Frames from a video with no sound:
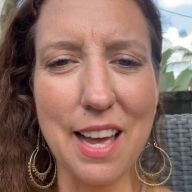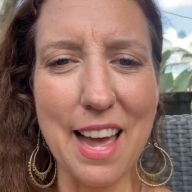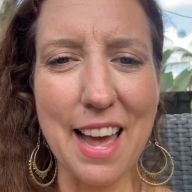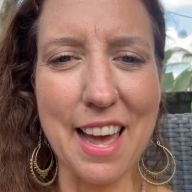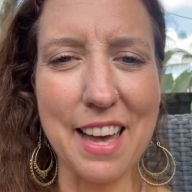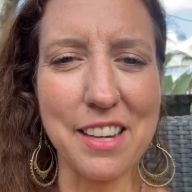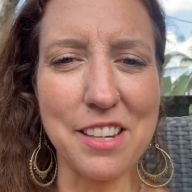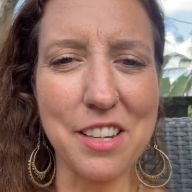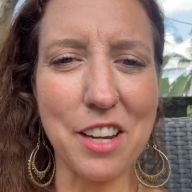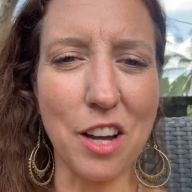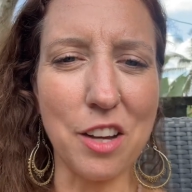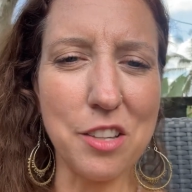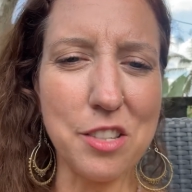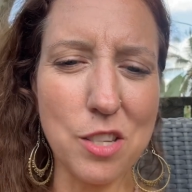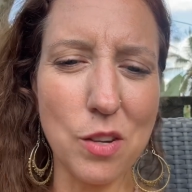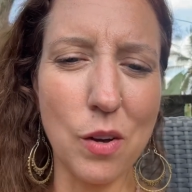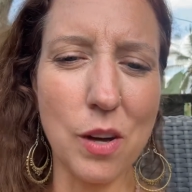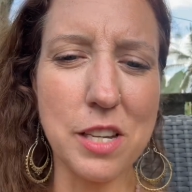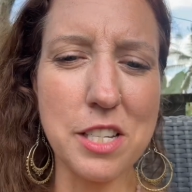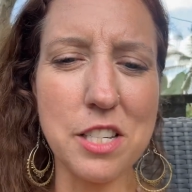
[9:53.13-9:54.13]
And
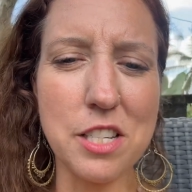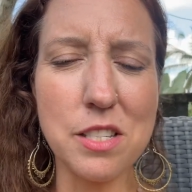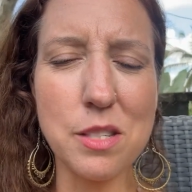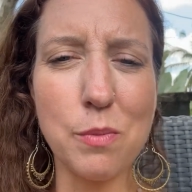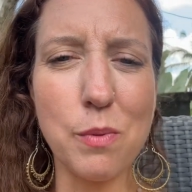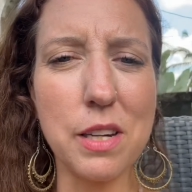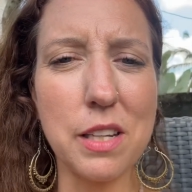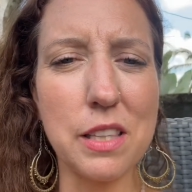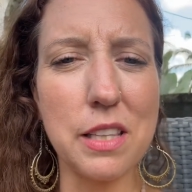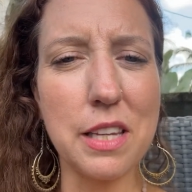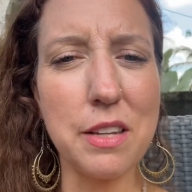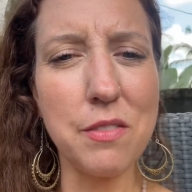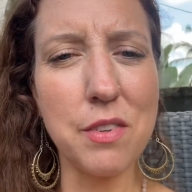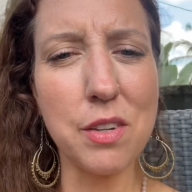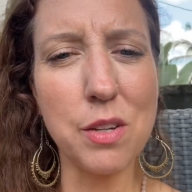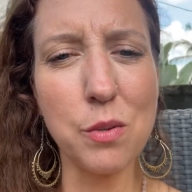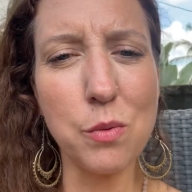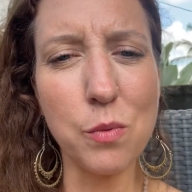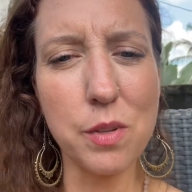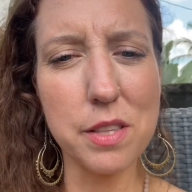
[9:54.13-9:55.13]
also, I just want to leave
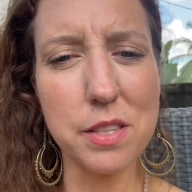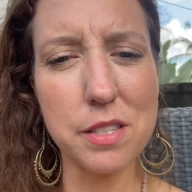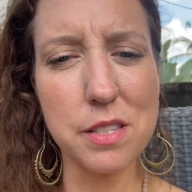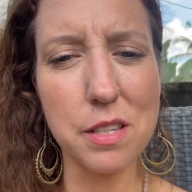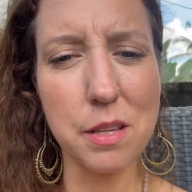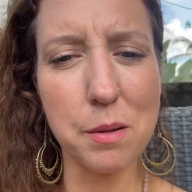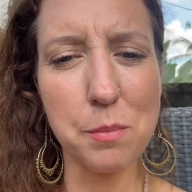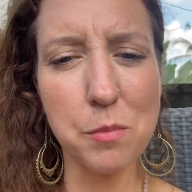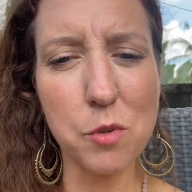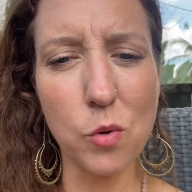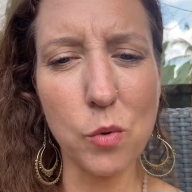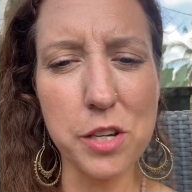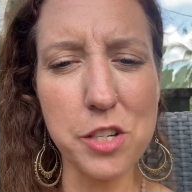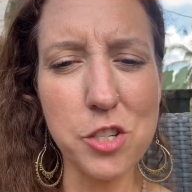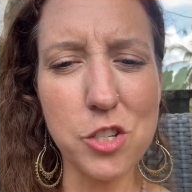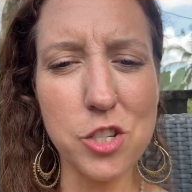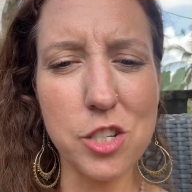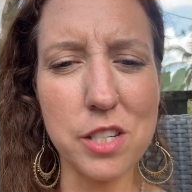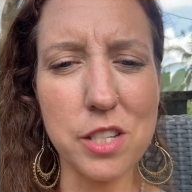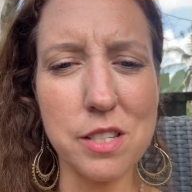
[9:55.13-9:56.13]
you with some
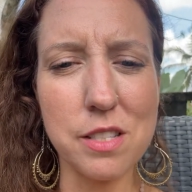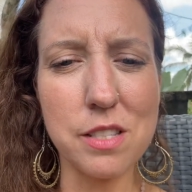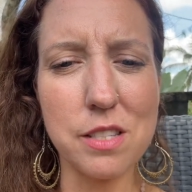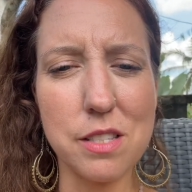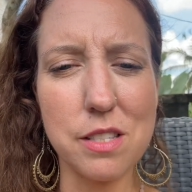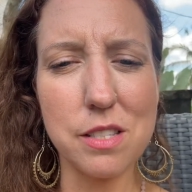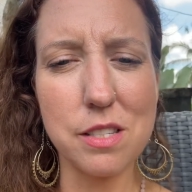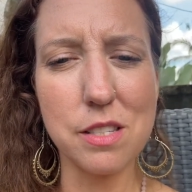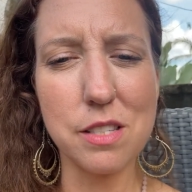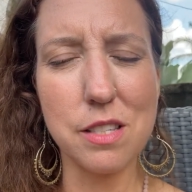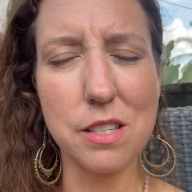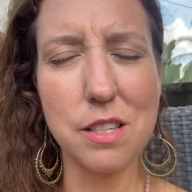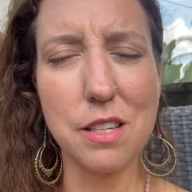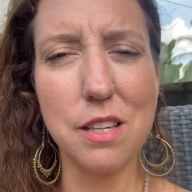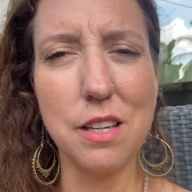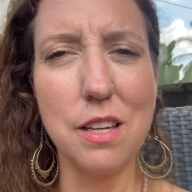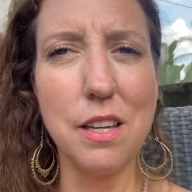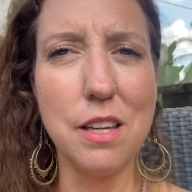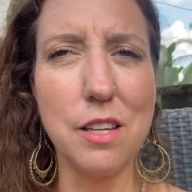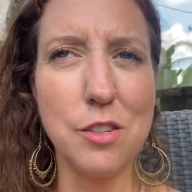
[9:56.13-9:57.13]
questions
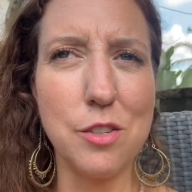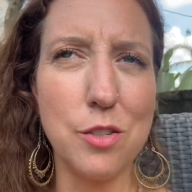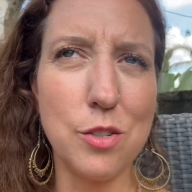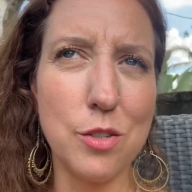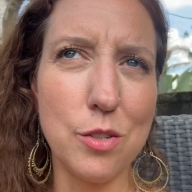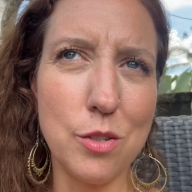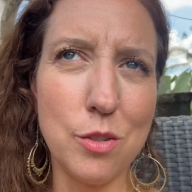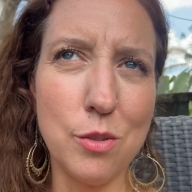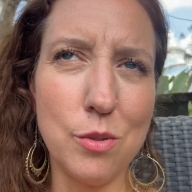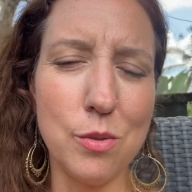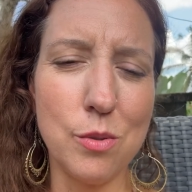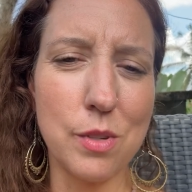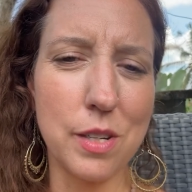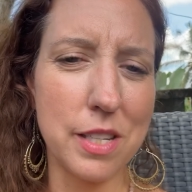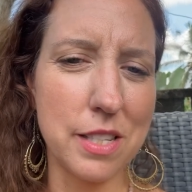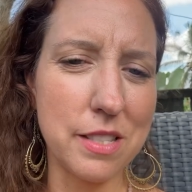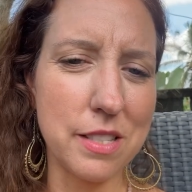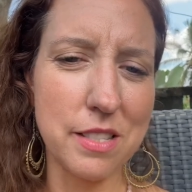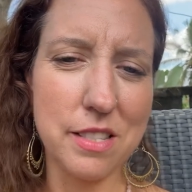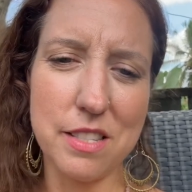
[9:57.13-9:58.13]
to
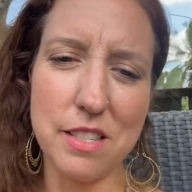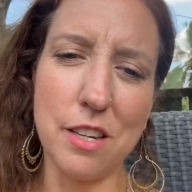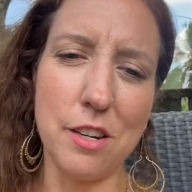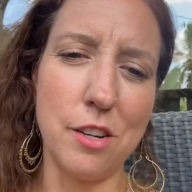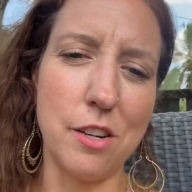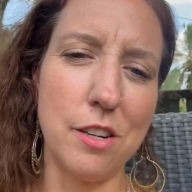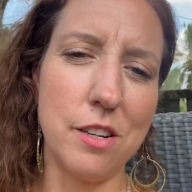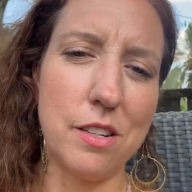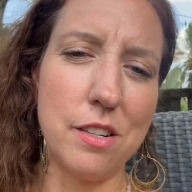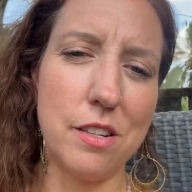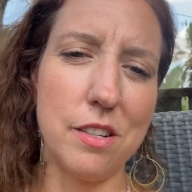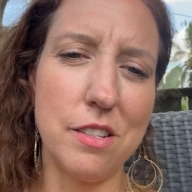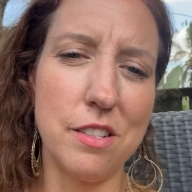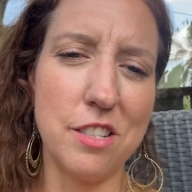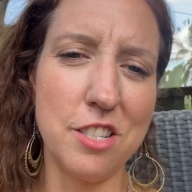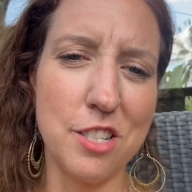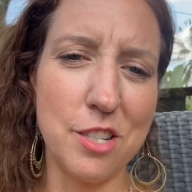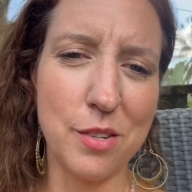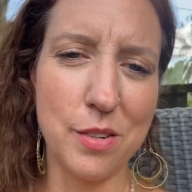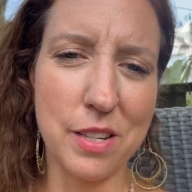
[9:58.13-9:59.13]
consider
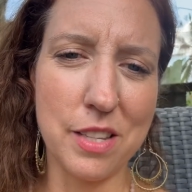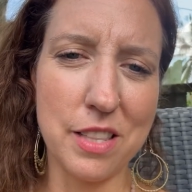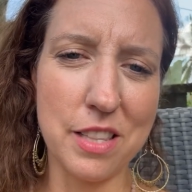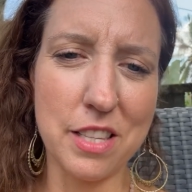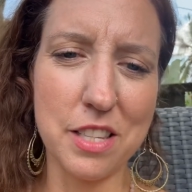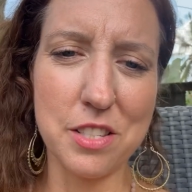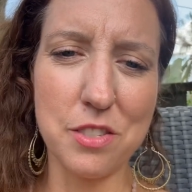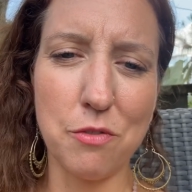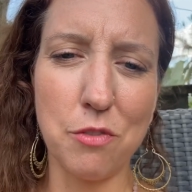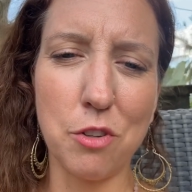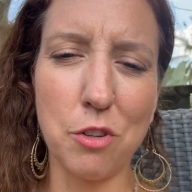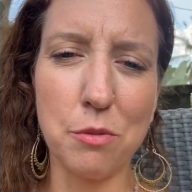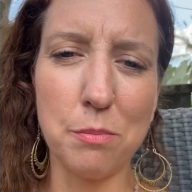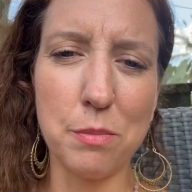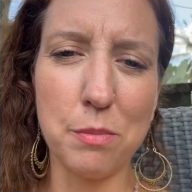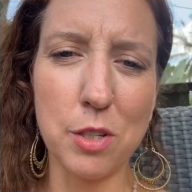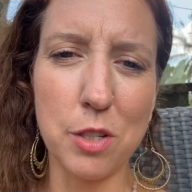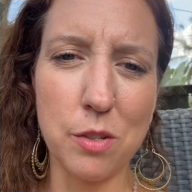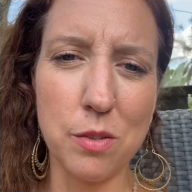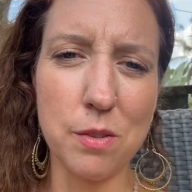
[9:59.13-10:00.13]
during this full
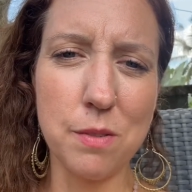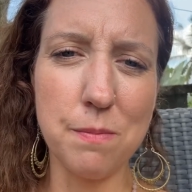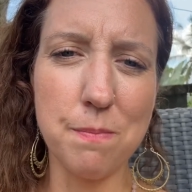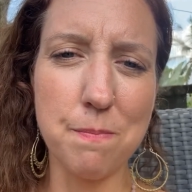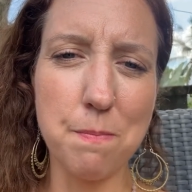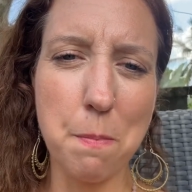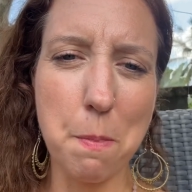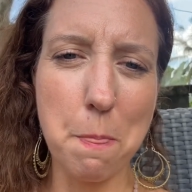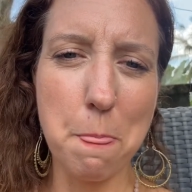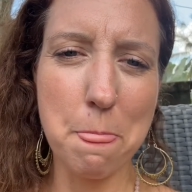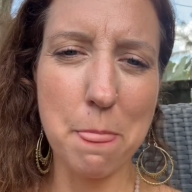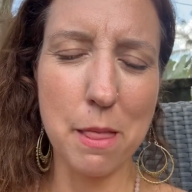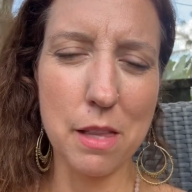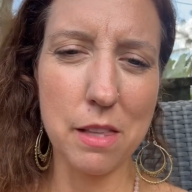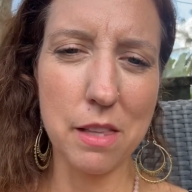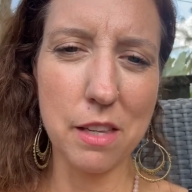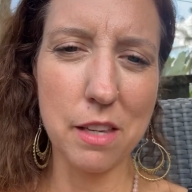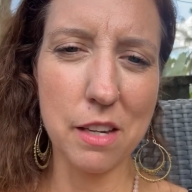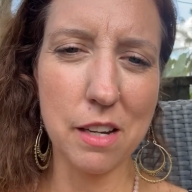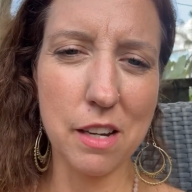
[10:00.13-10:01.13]
moon
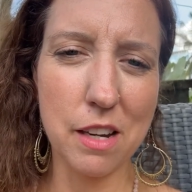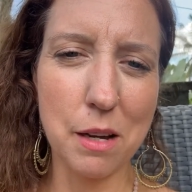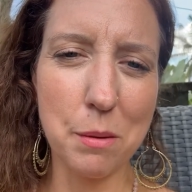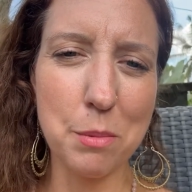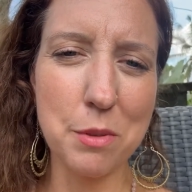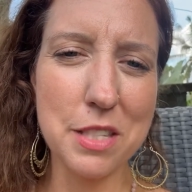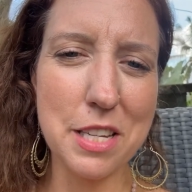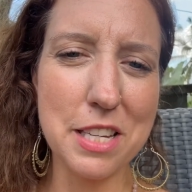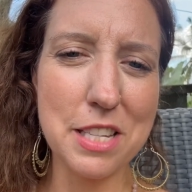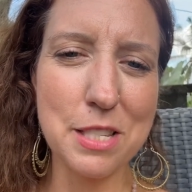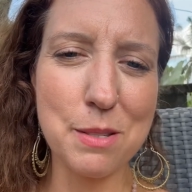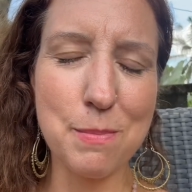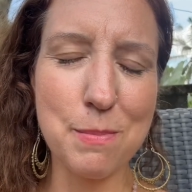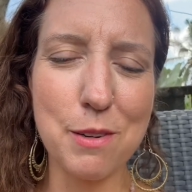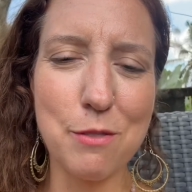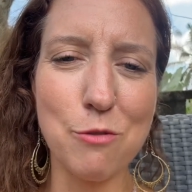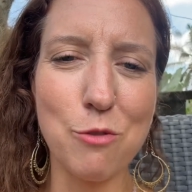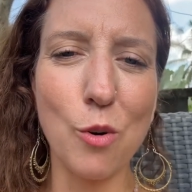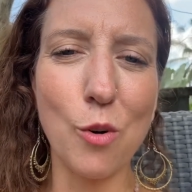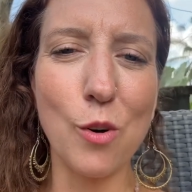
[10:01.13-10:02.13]
a couple days
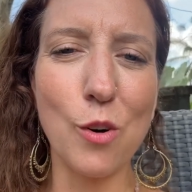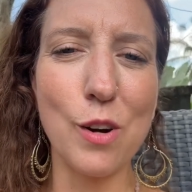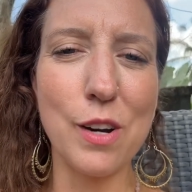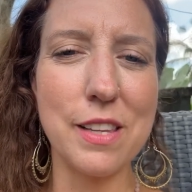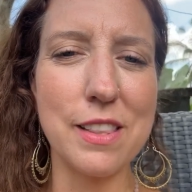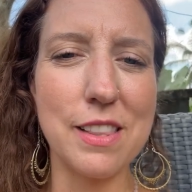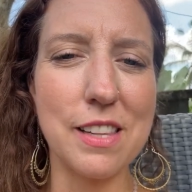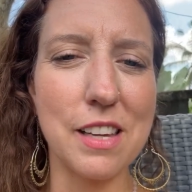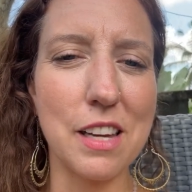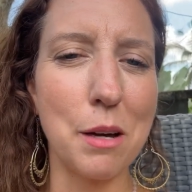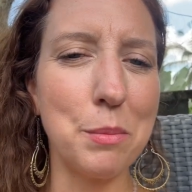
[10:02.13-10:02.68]
before and a